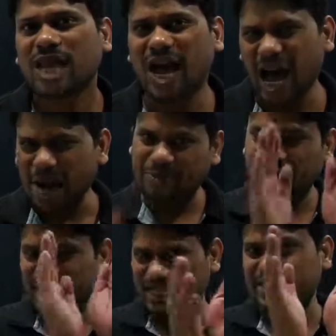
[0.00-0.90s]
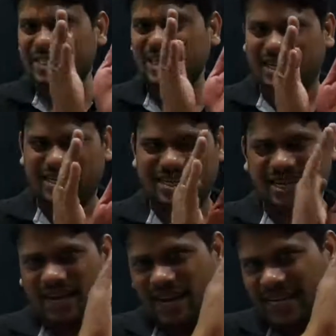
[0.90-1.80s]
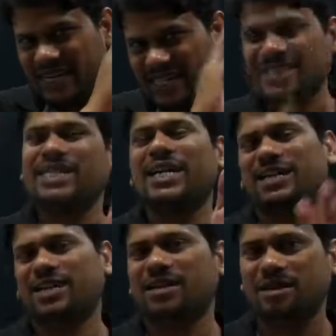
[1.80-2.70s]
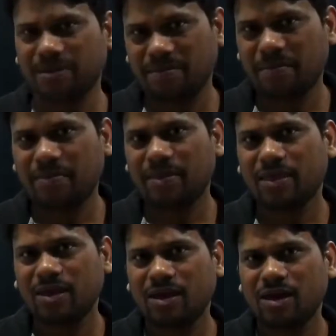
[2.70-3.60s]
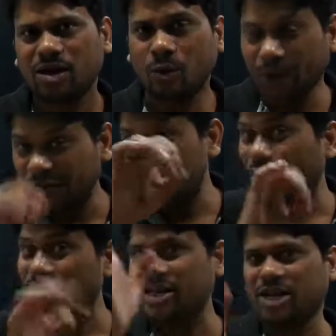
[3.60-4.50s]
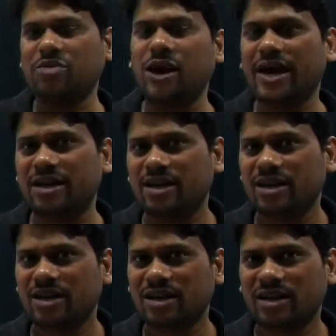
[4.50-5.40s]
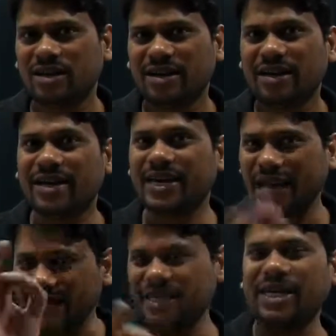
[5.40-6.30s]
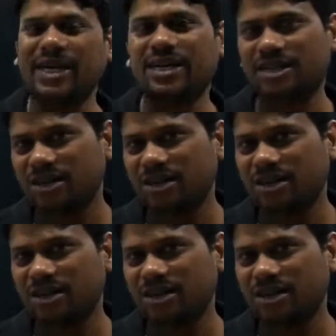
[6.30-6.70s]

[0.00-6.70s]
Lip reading: After this, like instant, we don't require gate current